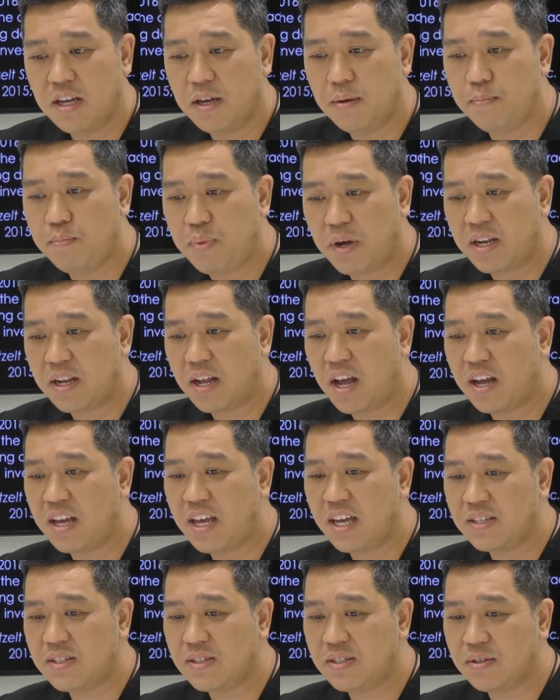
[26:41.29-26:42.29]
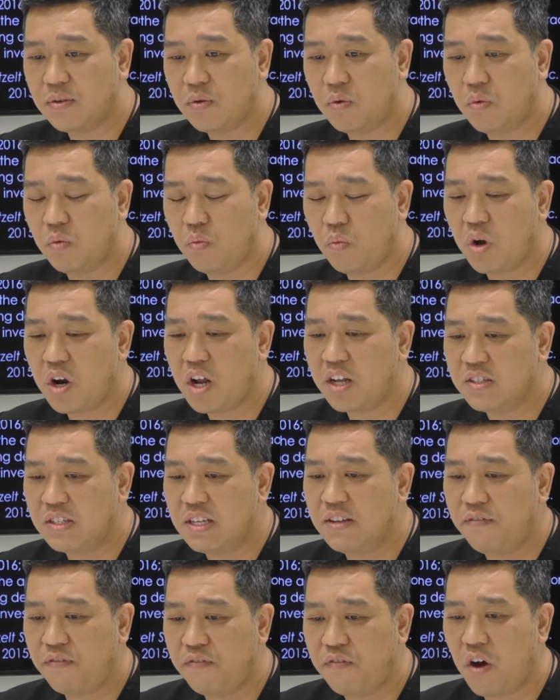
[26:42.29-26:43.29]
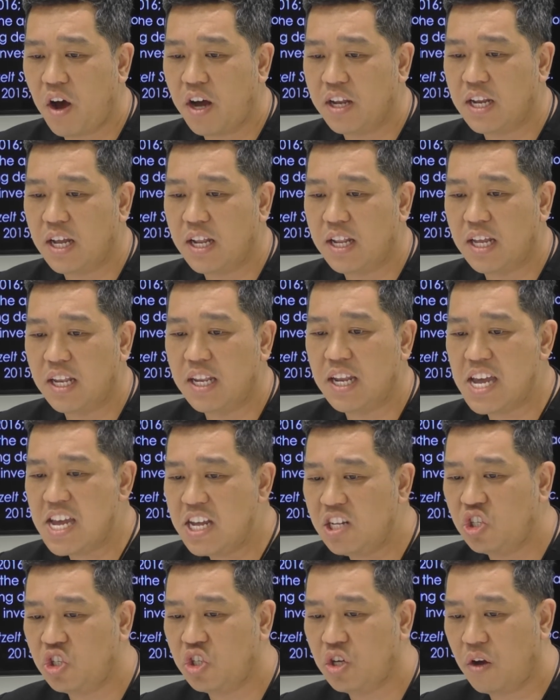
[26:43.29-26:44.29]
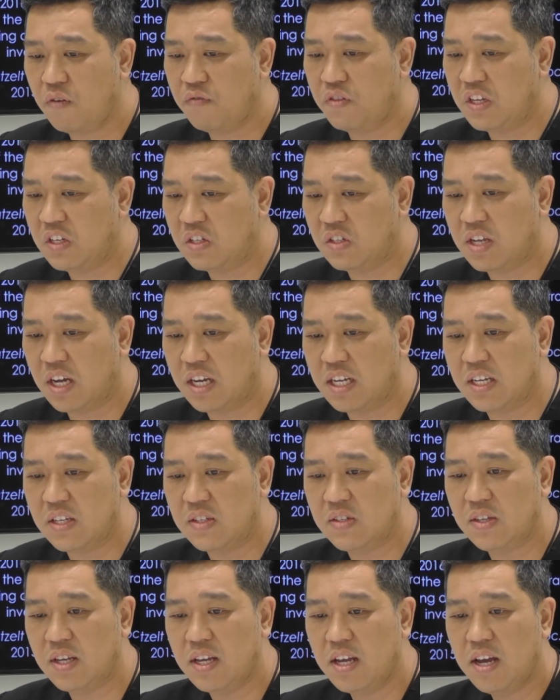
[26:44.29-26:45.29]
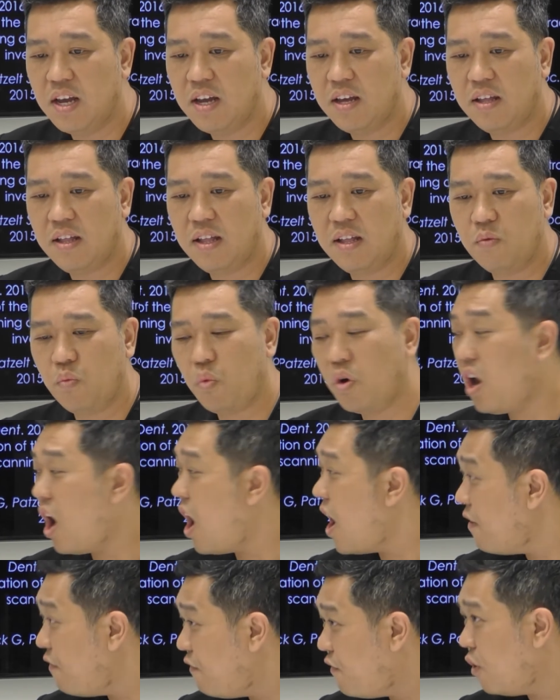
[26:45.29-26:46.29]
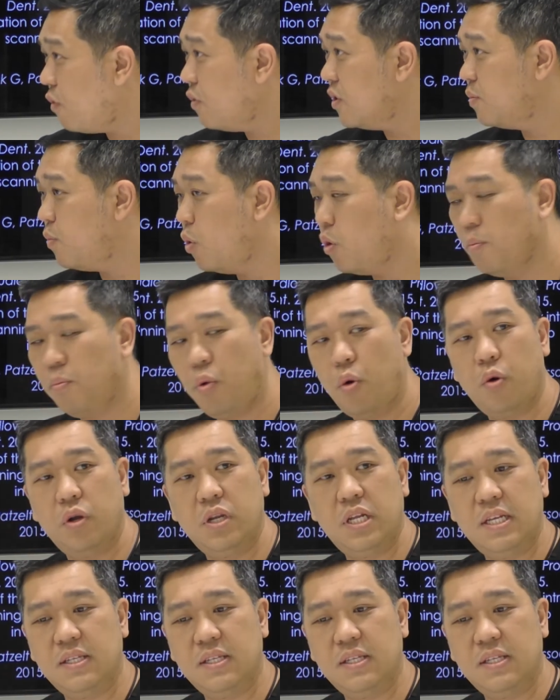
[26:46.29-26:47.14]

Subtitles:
But I guess what I did find that in each of these studies, what I felt was more important is